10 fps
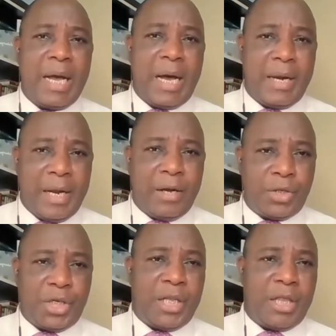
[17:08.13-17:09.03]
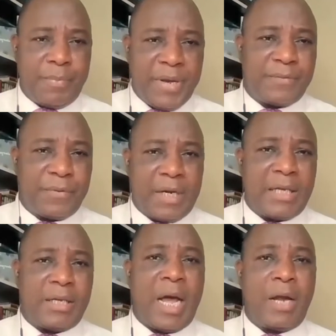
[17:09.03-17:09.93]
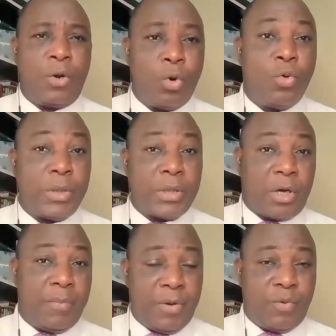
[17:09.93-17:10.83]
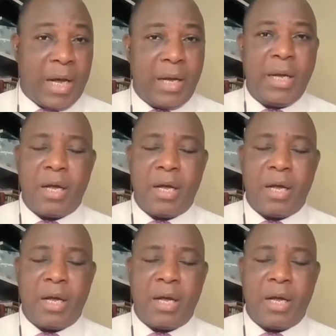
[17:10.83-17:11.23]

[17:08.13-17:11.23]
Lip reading: and negotiate the best for Nigeria and know who is coming where.